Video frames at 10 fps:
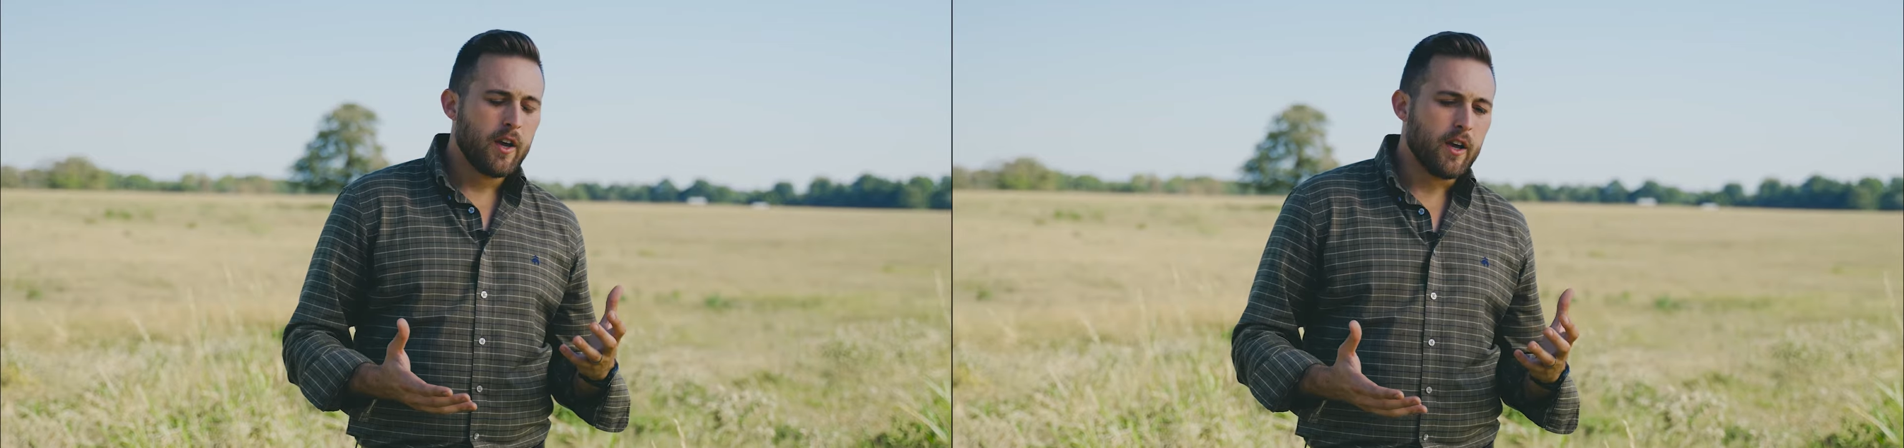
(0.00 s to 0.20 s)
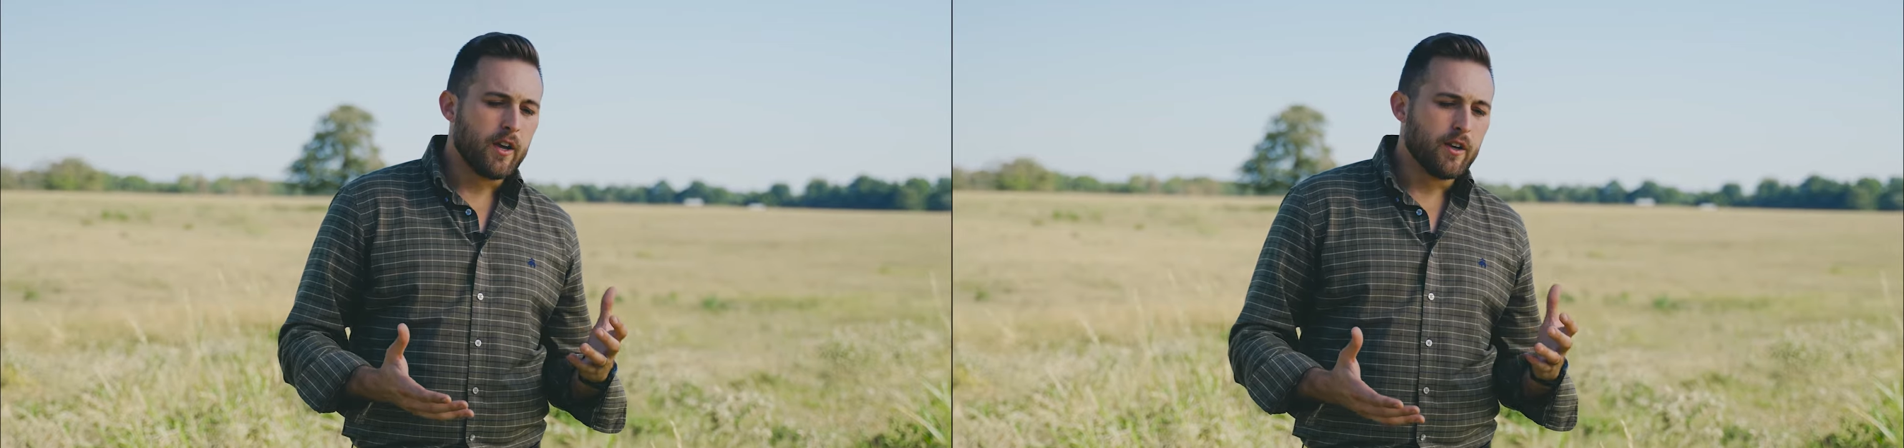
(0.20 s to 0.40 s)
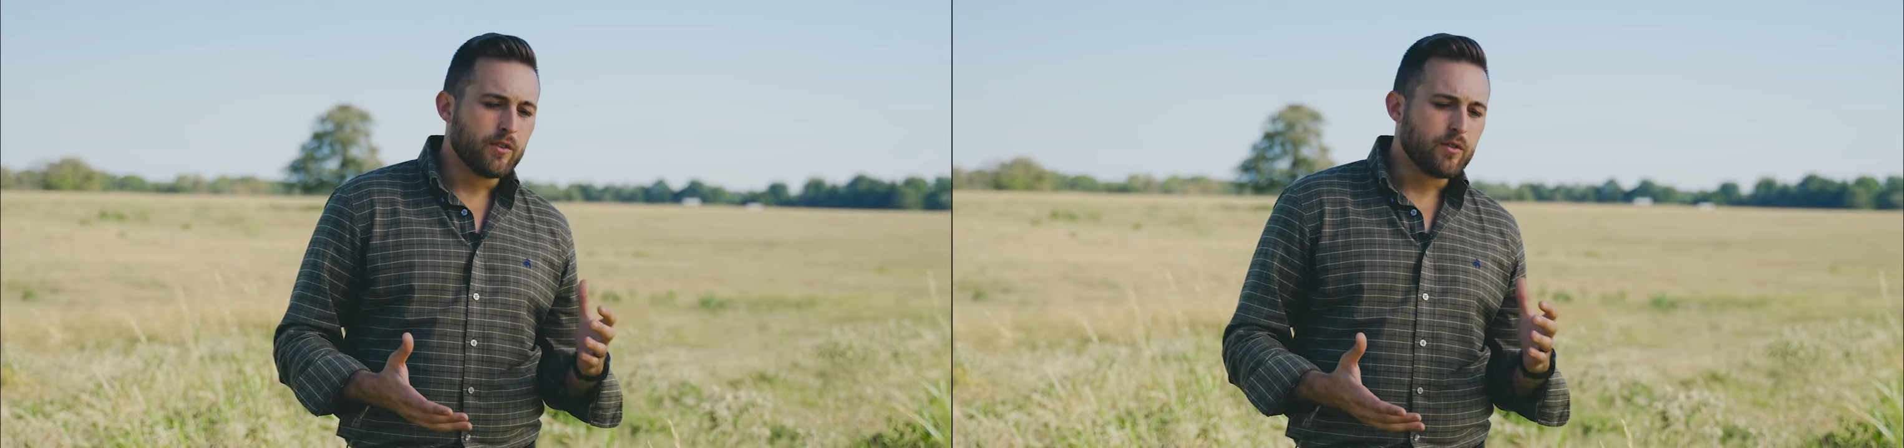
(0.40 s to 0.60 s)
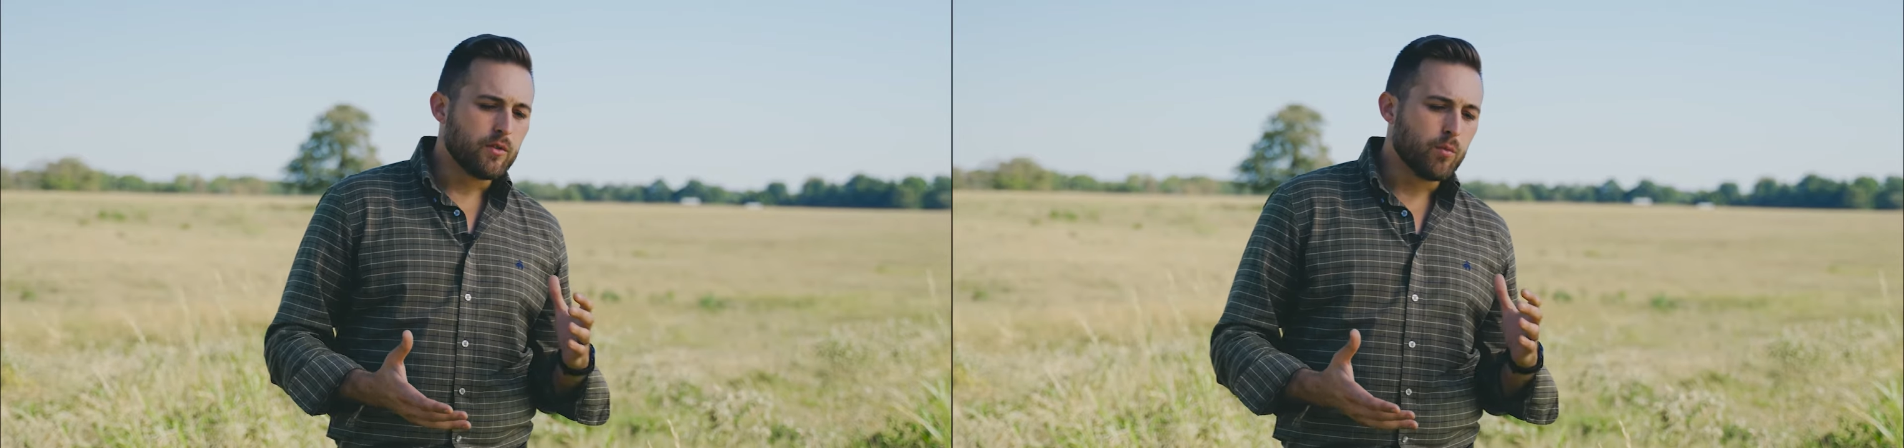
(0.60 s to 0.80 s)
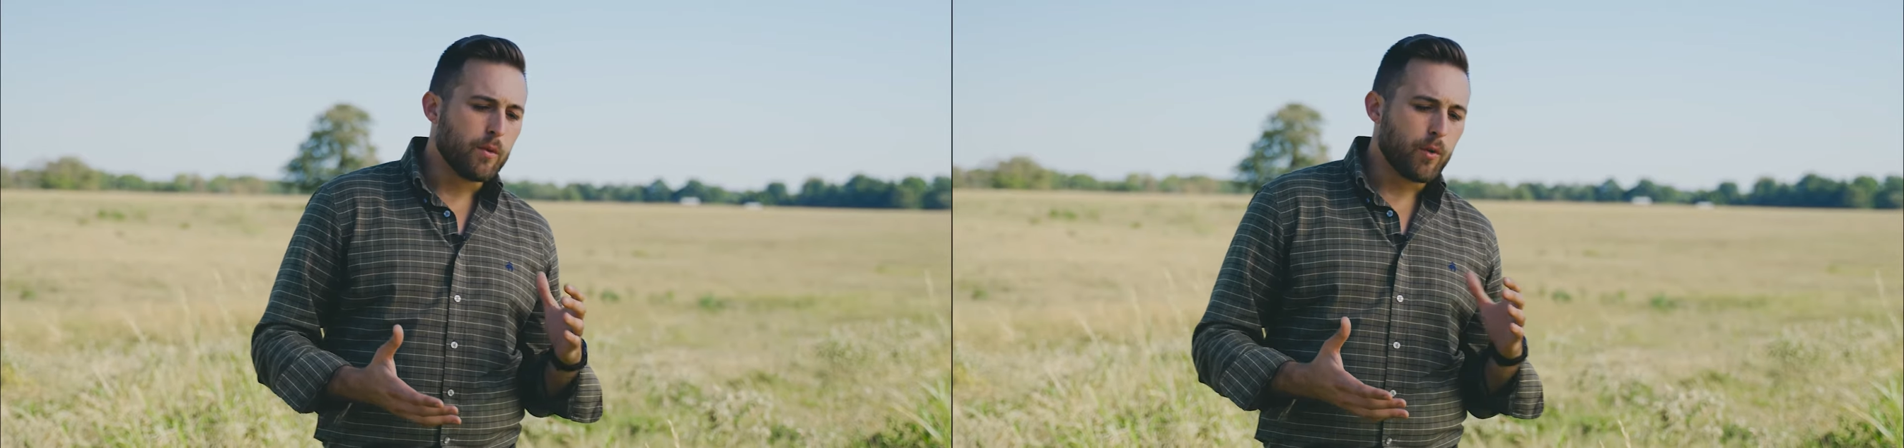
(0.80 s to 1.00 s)
is
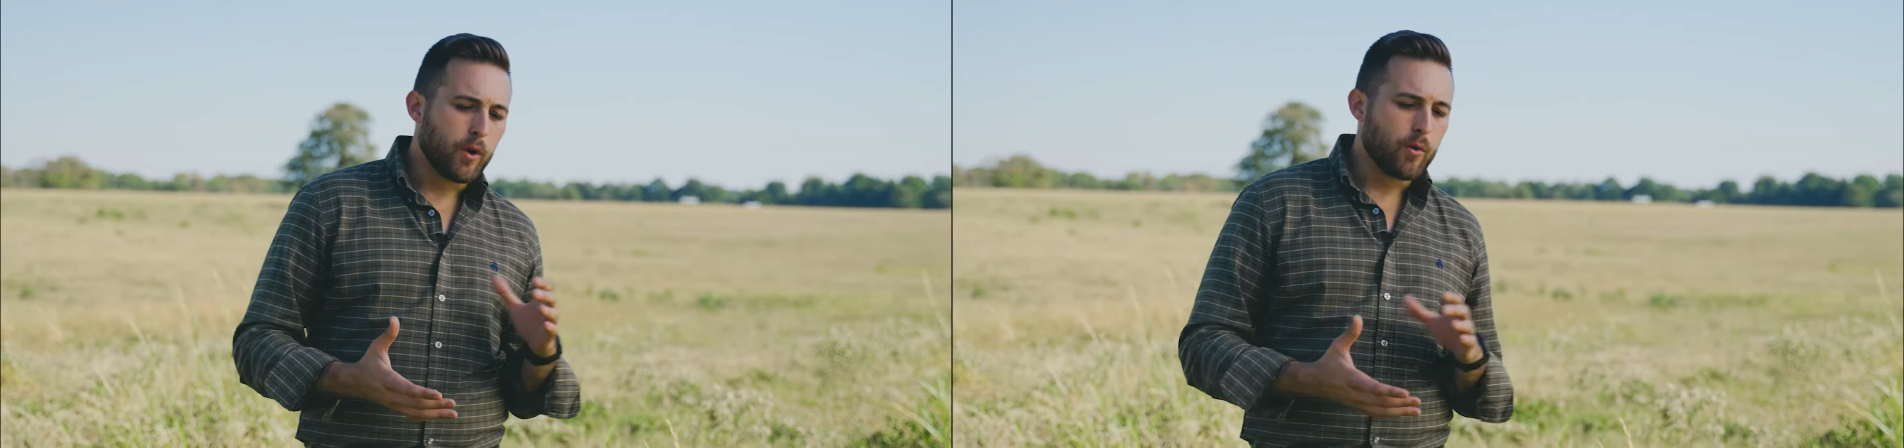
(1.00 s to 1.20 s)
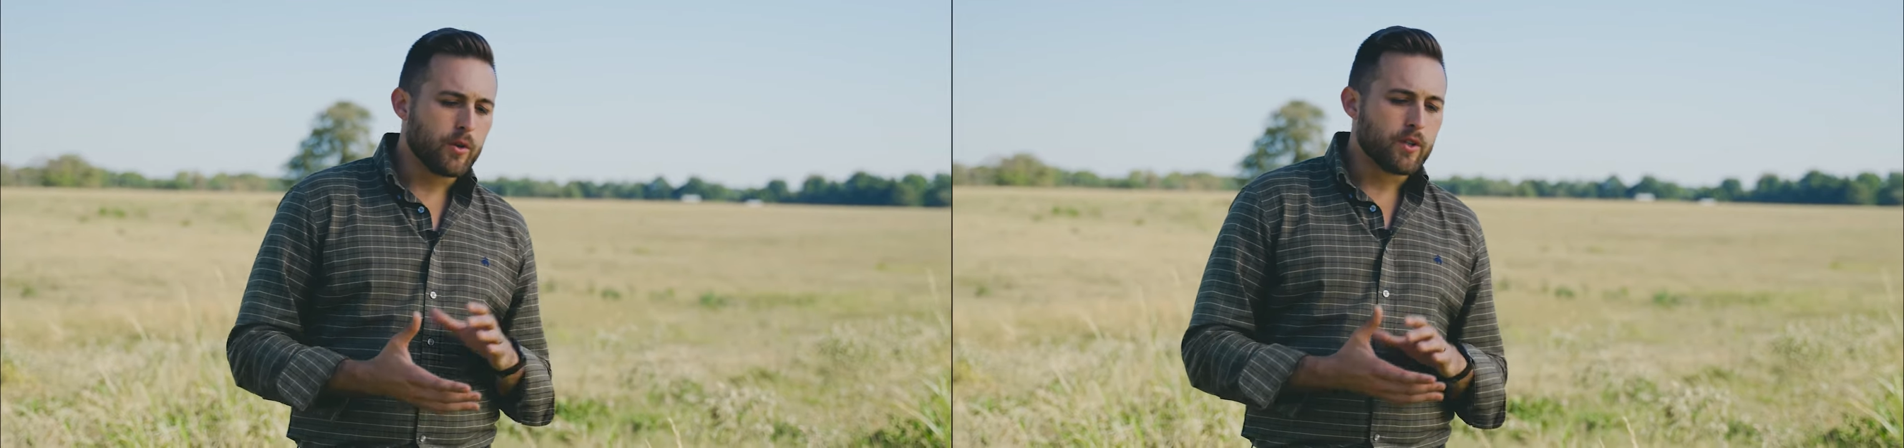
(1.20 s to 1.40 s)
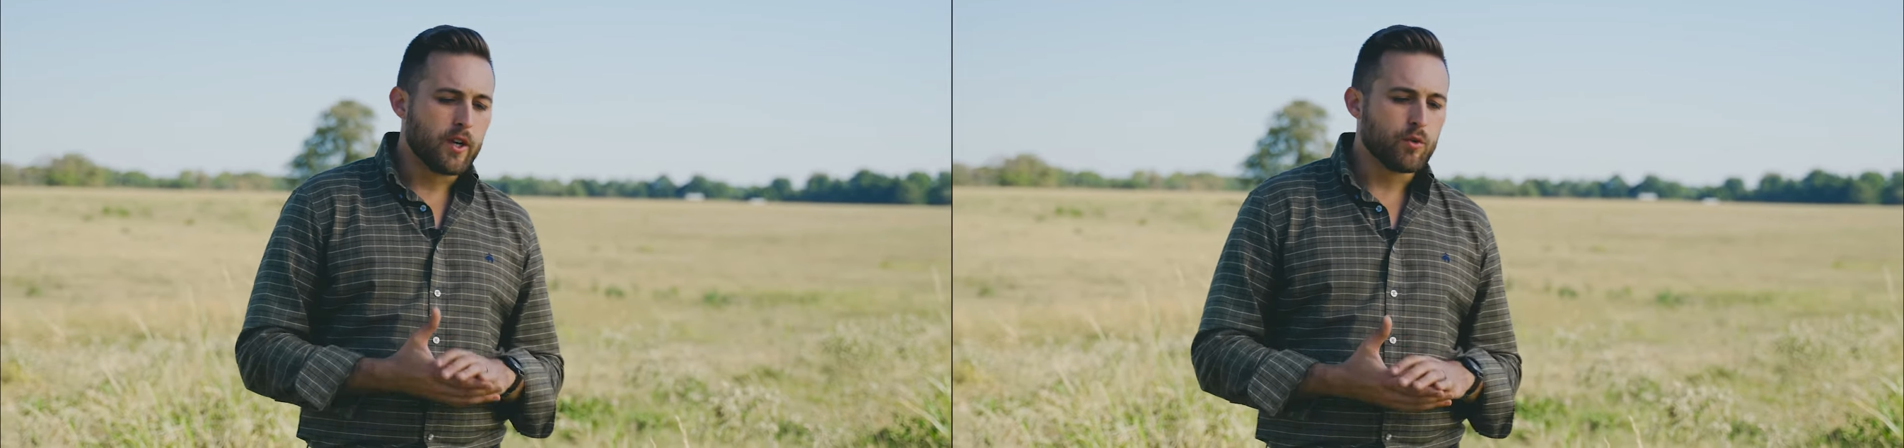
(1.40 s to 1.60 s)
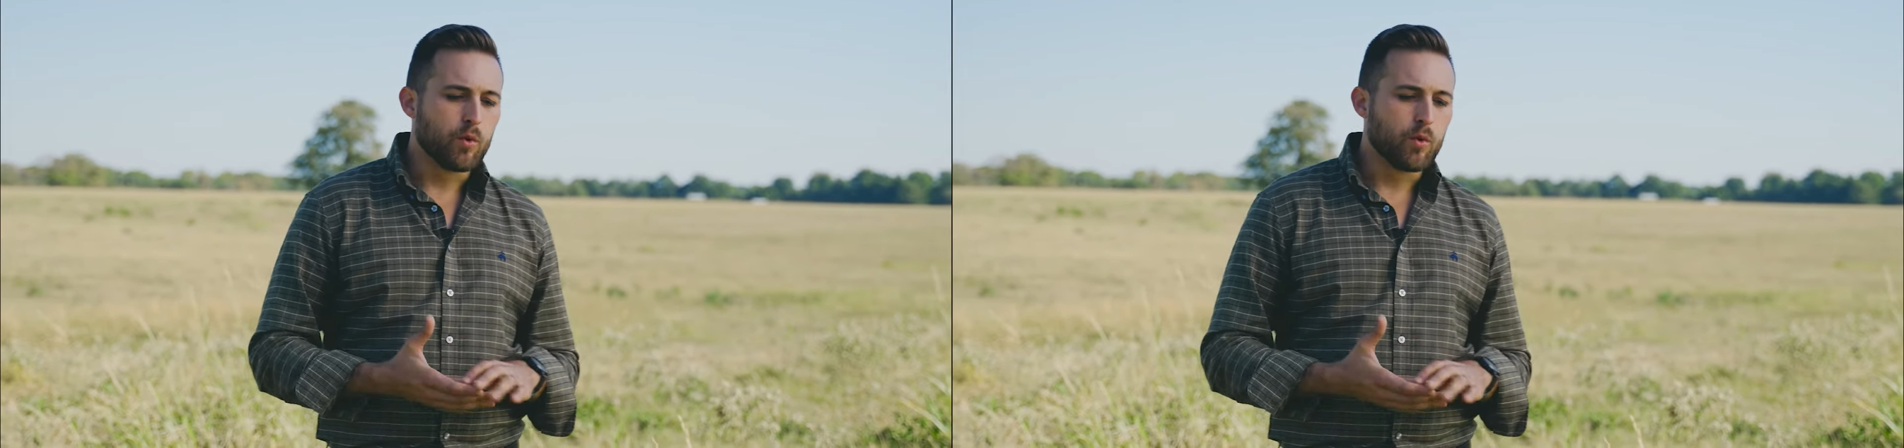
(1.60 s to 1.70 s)
we prioritize